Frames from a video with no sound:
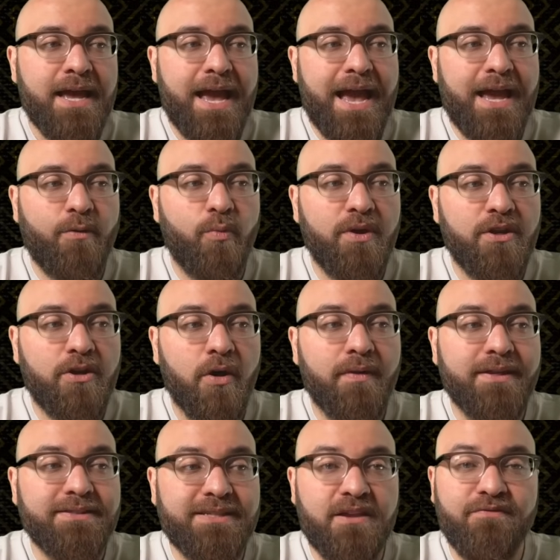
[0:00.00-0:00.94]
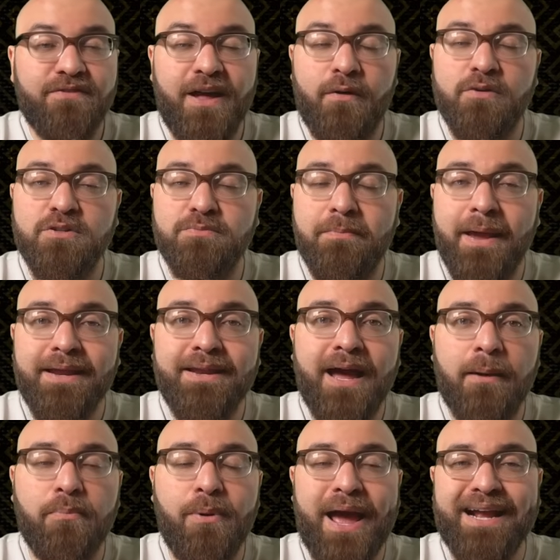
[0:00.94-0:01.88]
and we know that Zay Flowers may
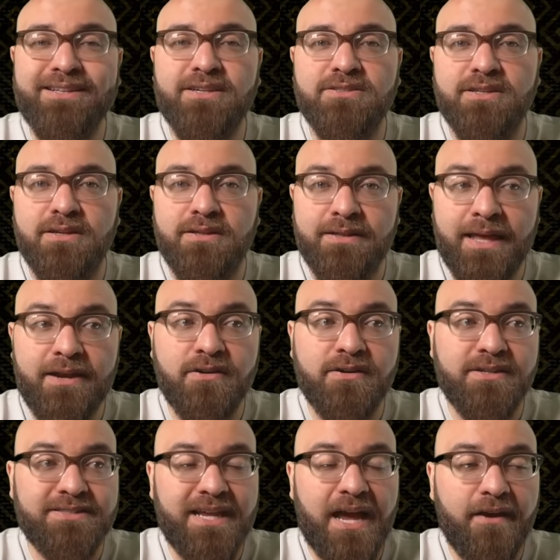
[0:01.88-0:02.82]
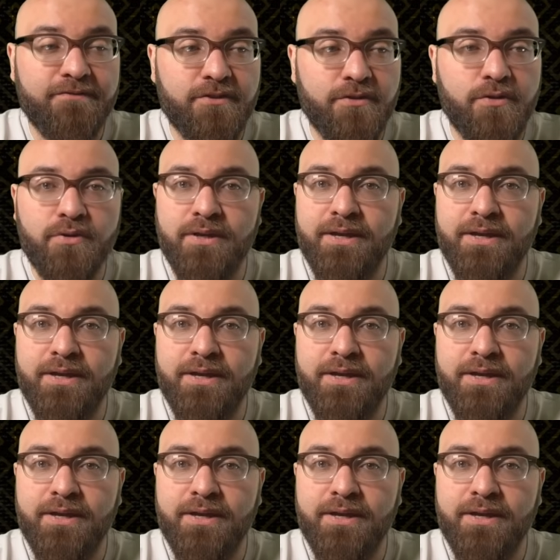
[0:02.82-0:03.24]
not practice later this afternoon.